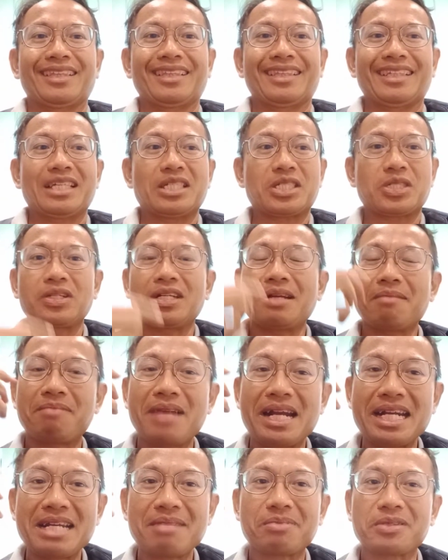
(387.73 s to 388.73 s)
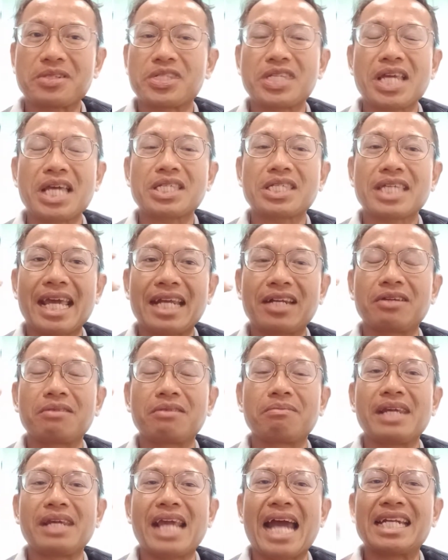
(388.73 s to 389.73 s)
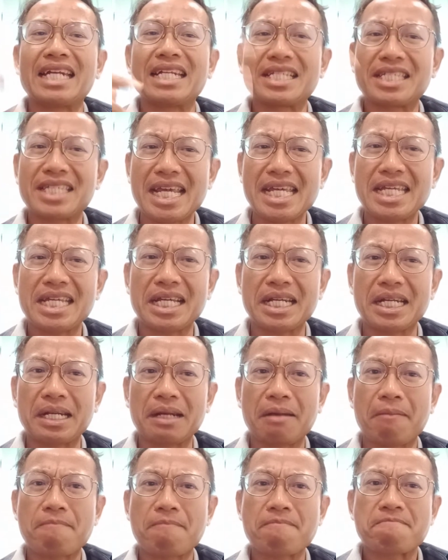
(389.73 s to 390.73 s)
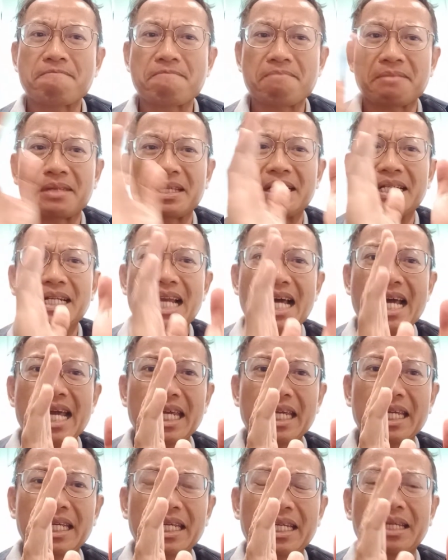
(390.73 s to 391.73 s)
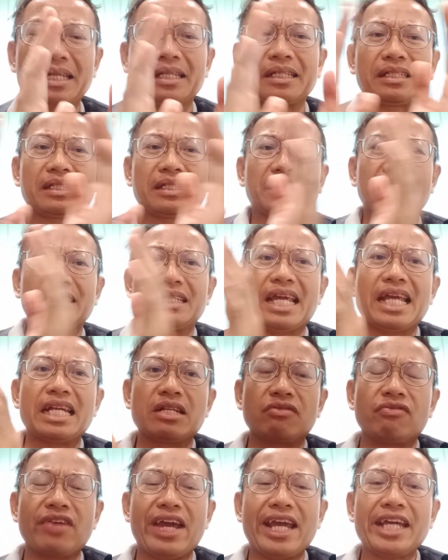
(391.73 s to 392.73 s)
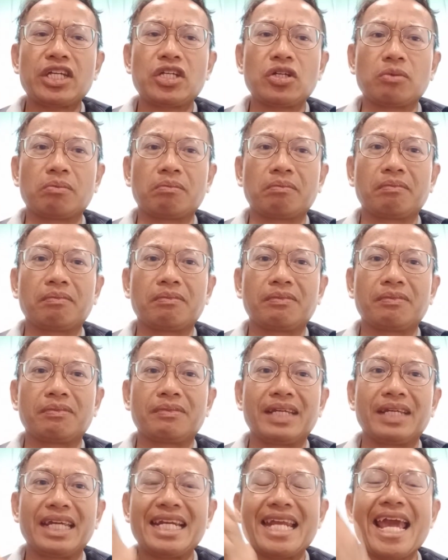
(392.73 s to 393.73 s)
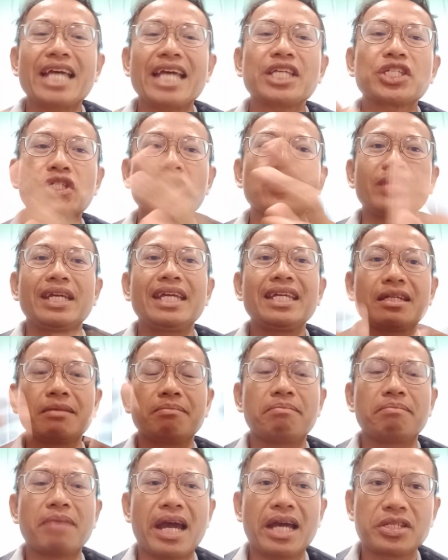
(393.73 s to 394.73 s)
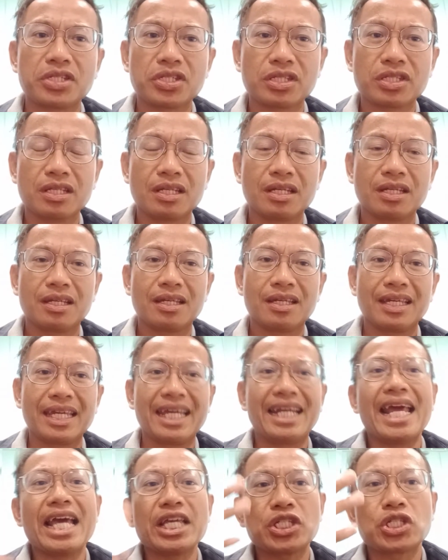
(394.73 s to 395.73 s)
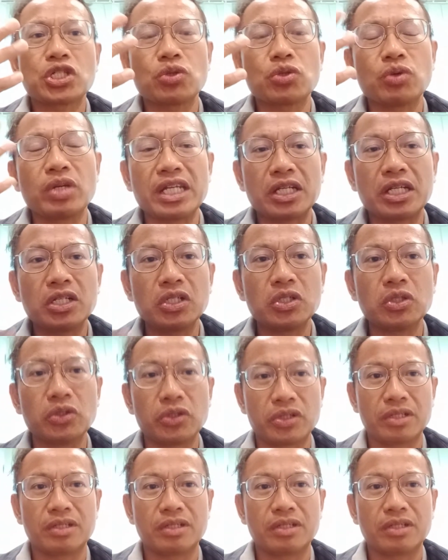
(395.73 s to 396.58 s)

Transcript: So the planning process cannot be undertaken like in a vacuum. It has to encompass, it has to include